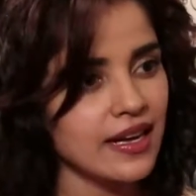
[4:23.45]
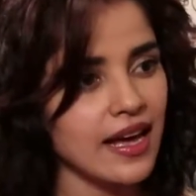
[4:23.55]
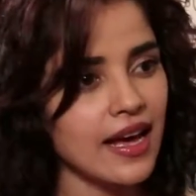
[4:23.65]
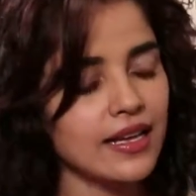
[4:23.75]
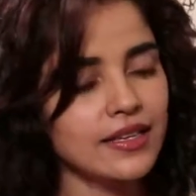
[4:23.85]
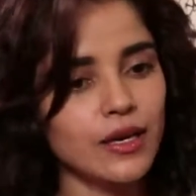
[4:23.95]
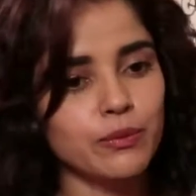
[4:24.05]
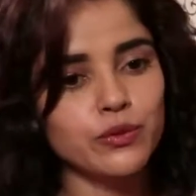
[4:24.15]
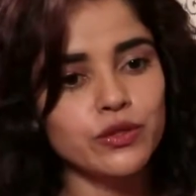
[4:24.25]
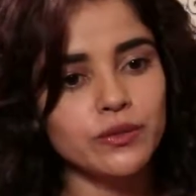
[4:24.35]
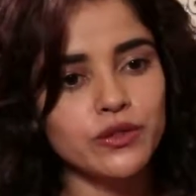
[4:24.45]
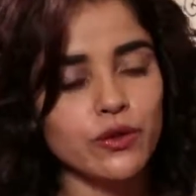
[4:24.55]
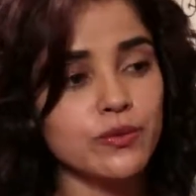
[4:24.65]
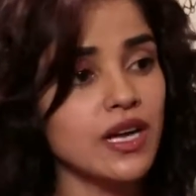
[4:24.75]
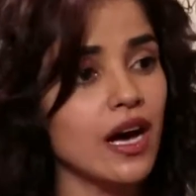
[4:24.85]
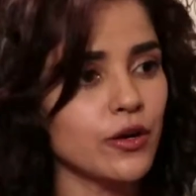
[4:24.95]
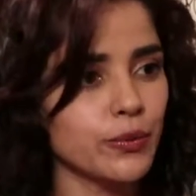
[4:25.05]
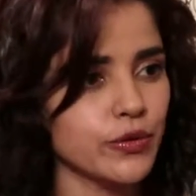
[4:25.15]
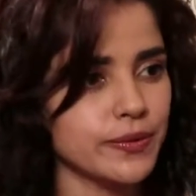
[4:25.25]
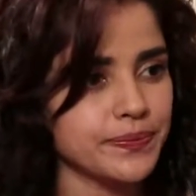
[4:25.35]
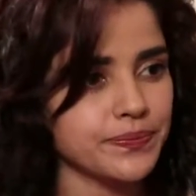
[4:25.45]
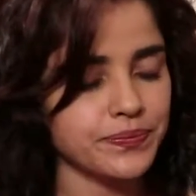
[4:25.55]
and uh, Poonam is from Saharanpur.